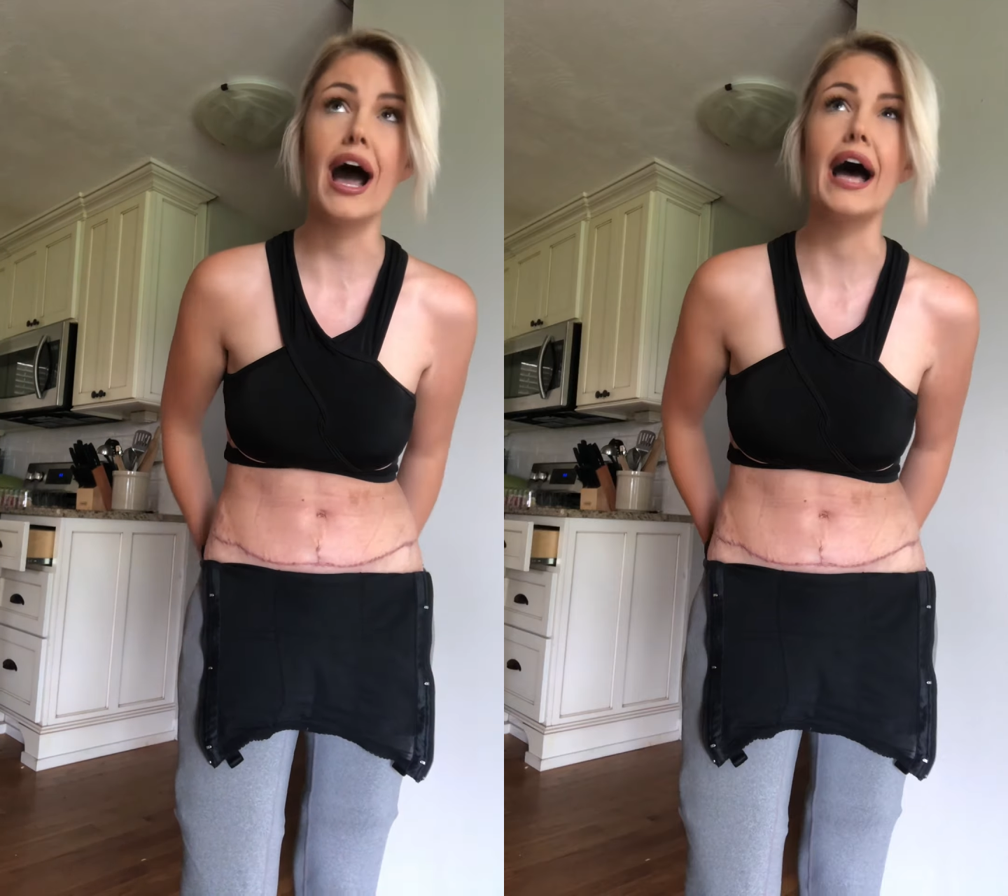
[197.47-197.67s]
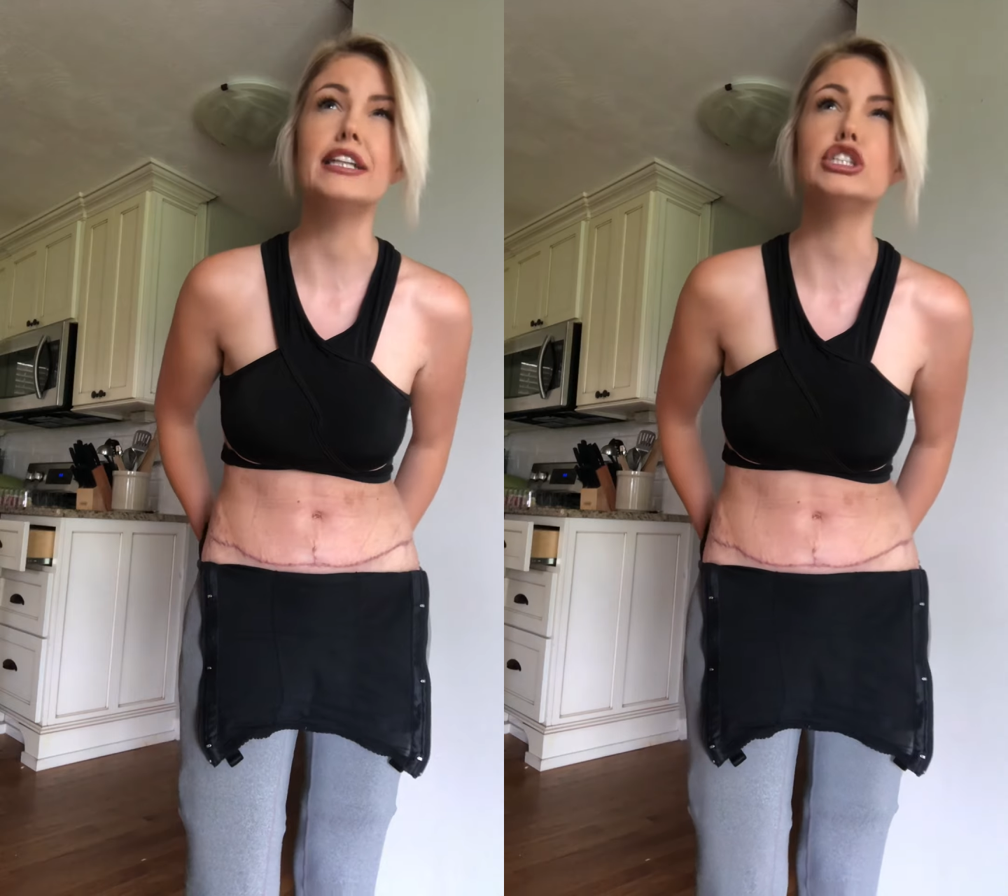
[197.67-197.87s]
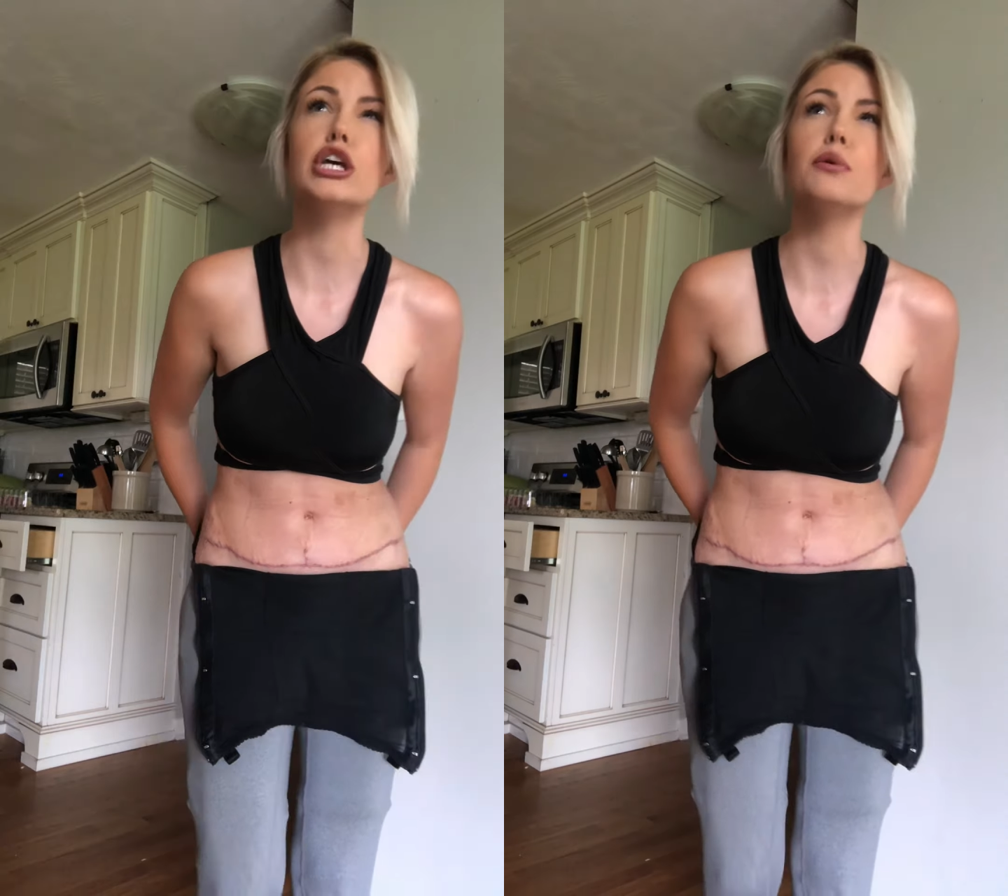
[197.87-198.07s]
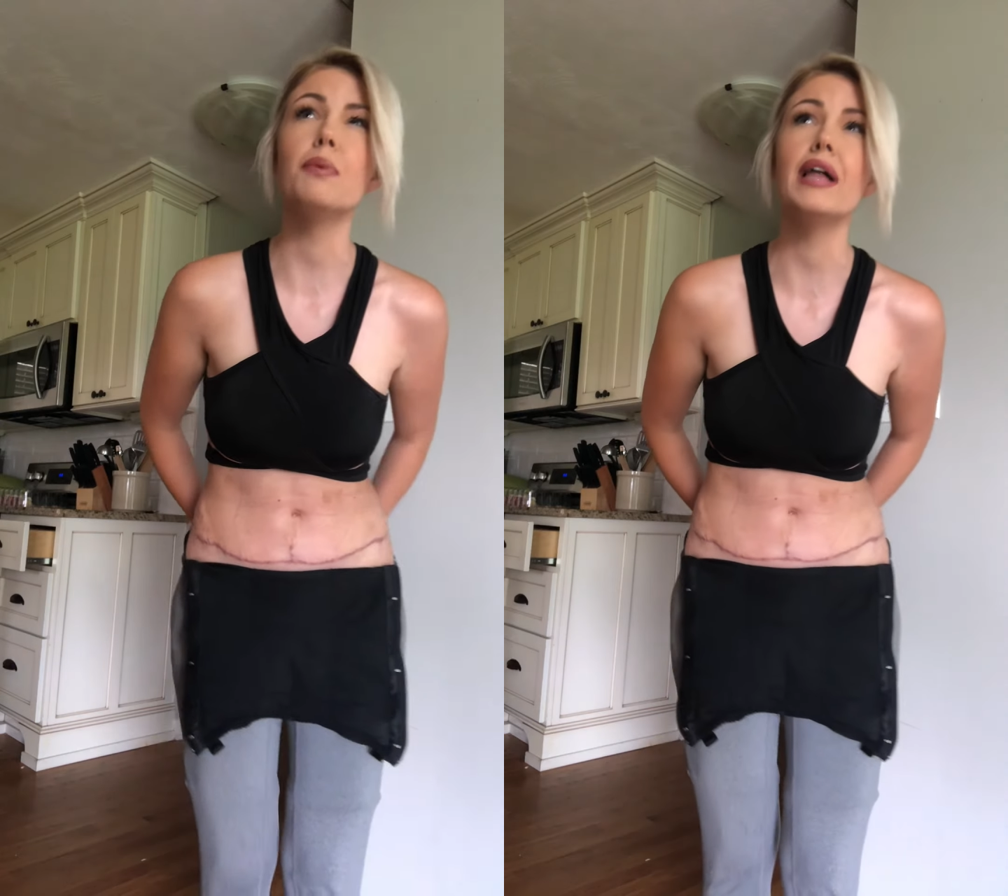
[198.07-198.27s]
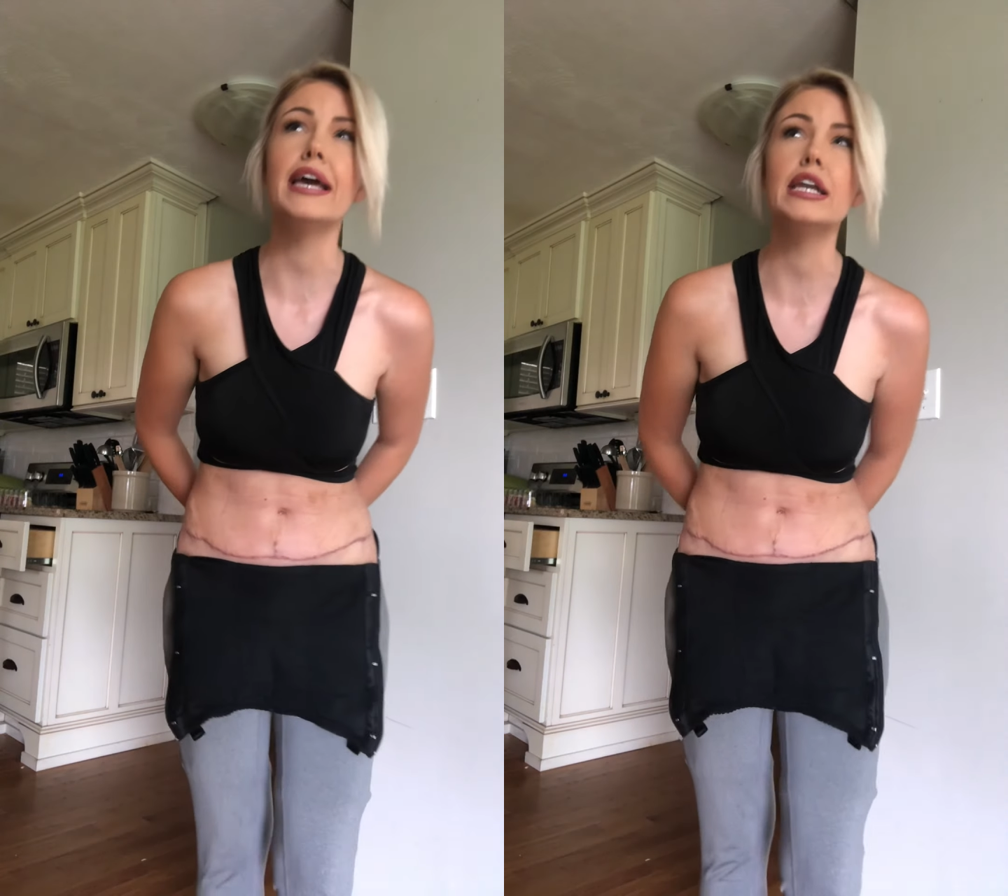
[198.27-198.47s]
I do
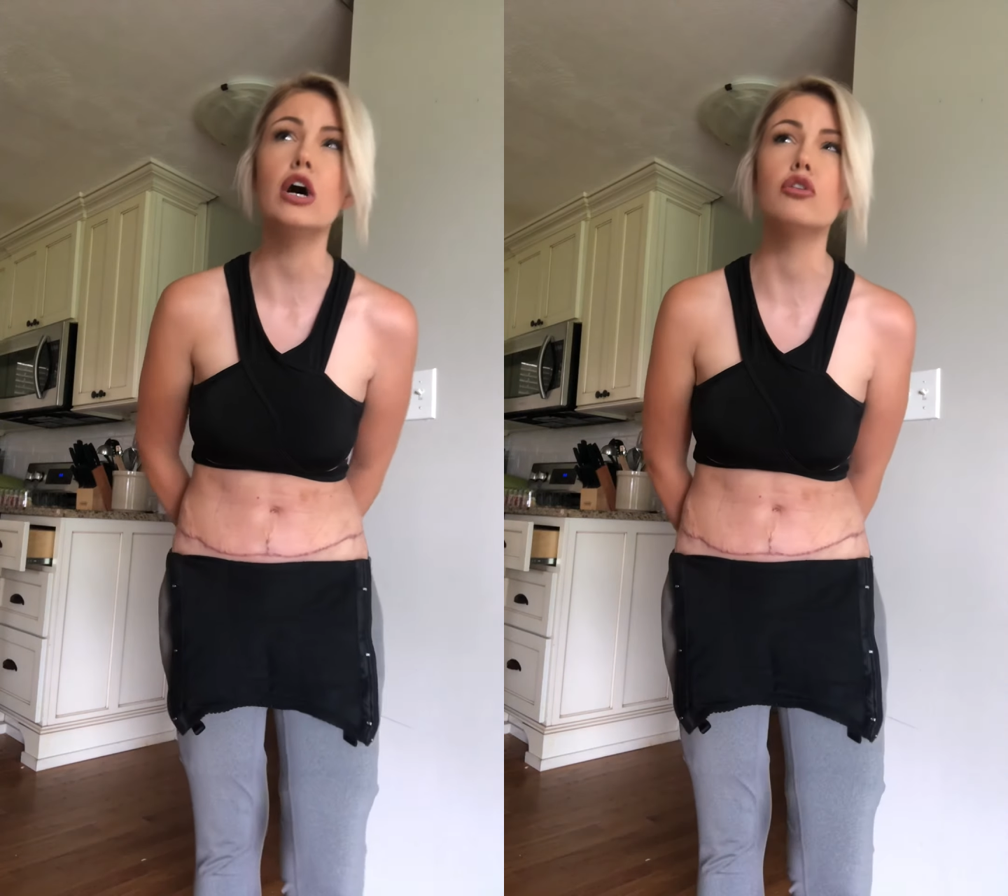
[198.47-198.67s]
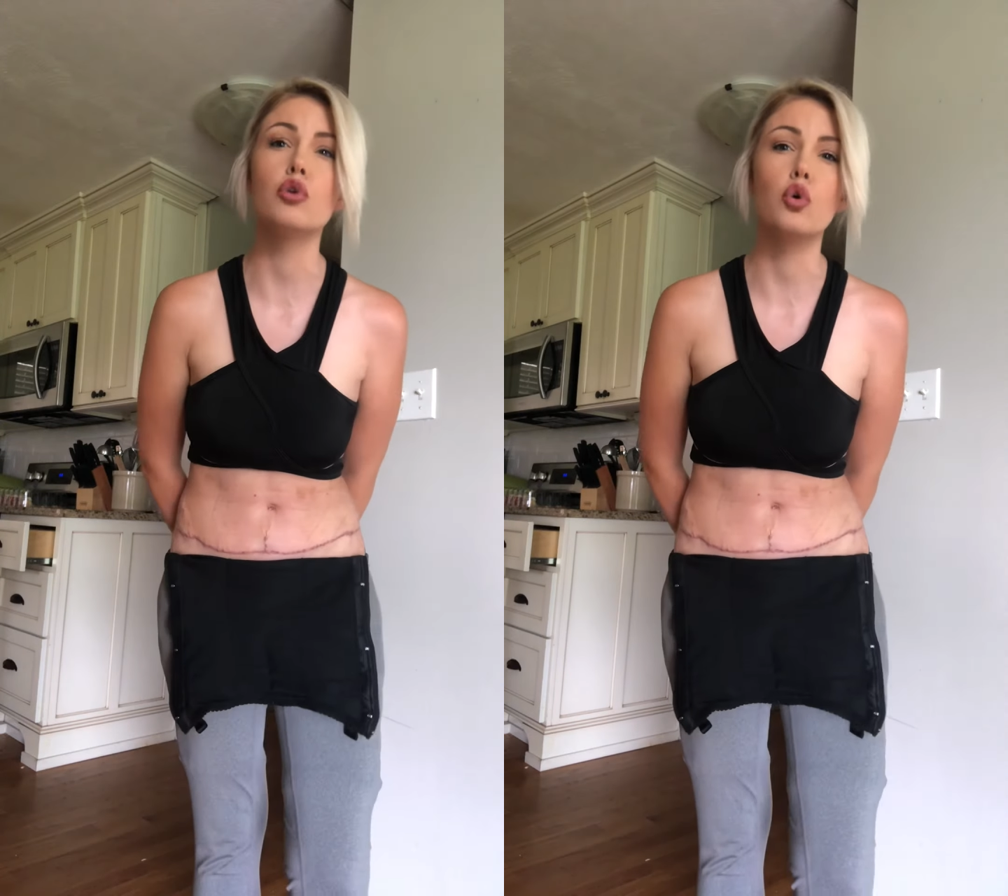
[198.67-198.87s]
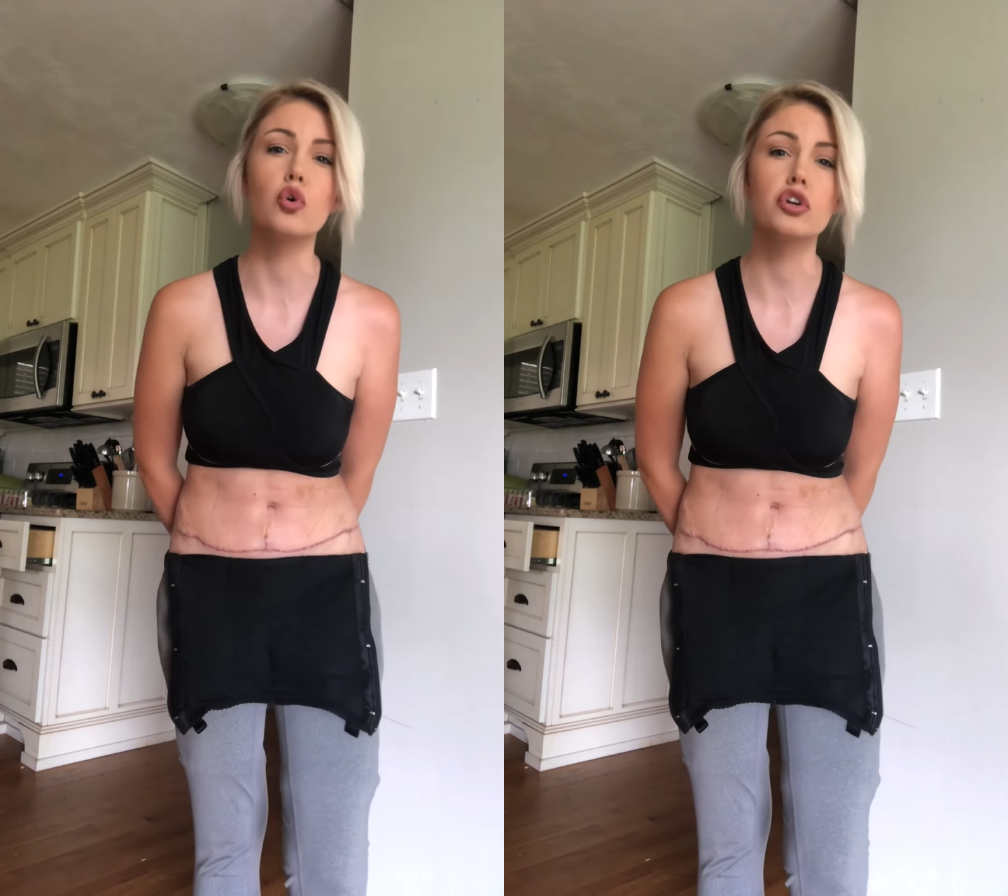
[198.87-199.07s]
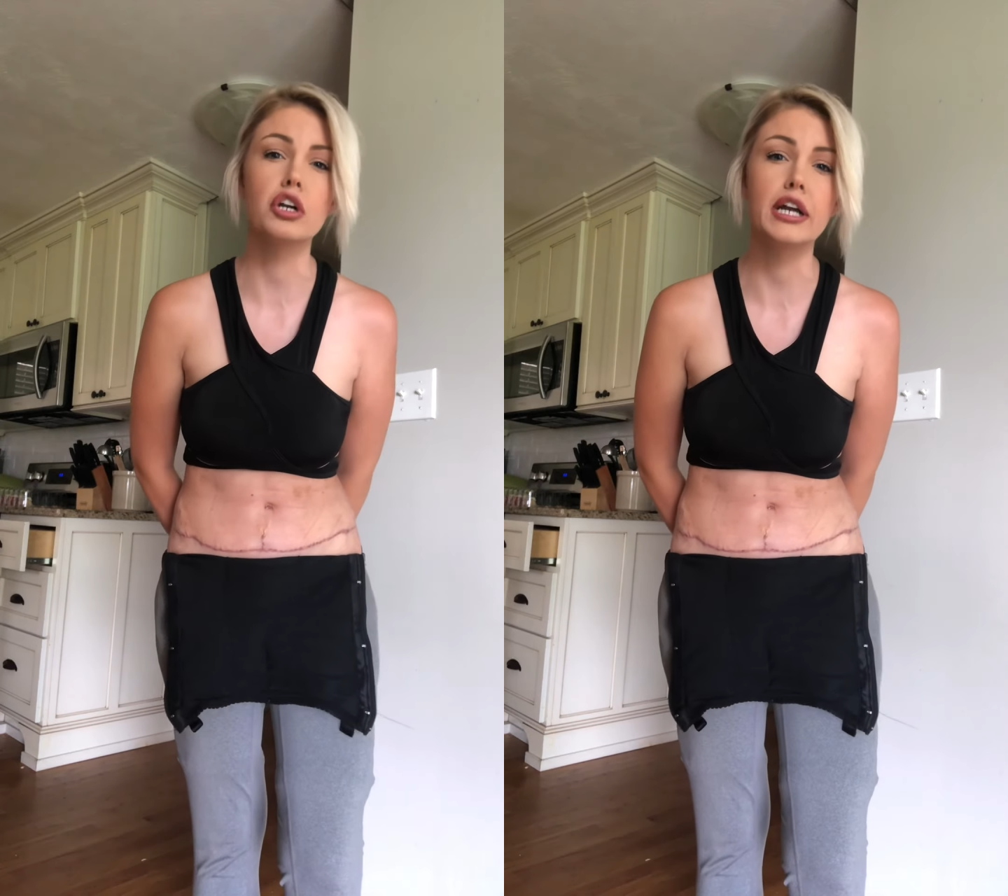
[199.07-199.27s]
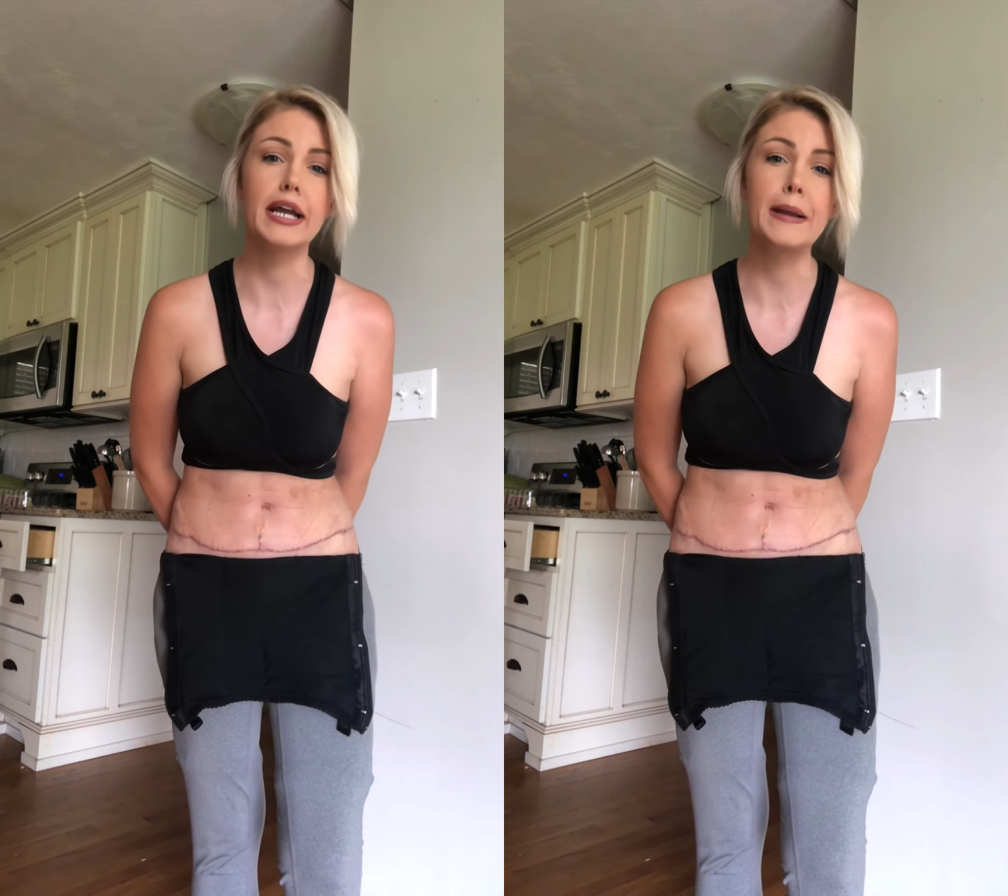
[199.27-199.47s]
plan on
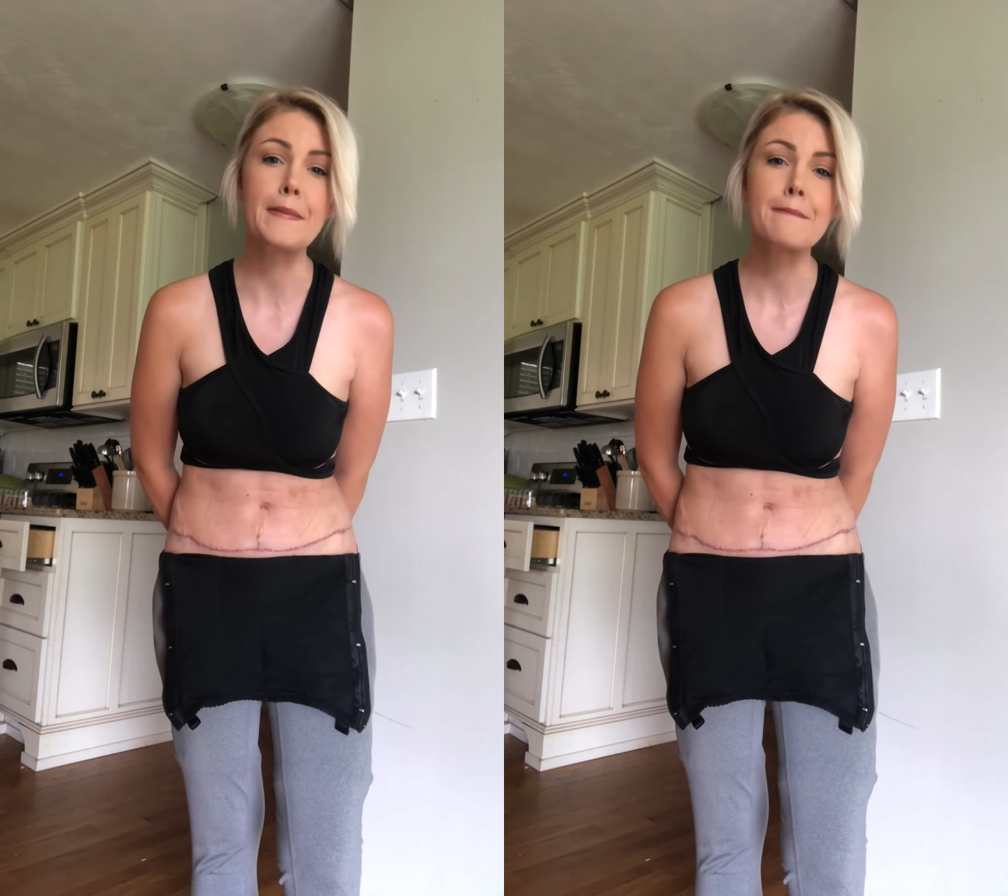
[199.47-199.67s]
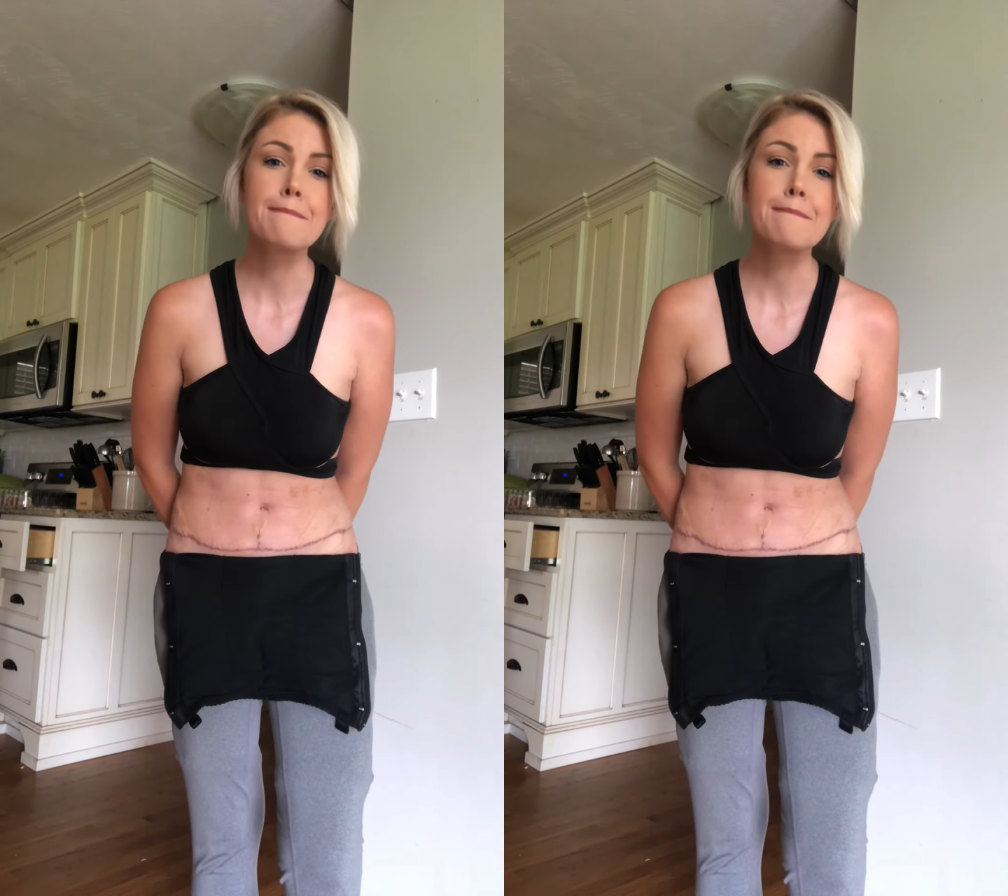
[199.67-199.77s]
ordering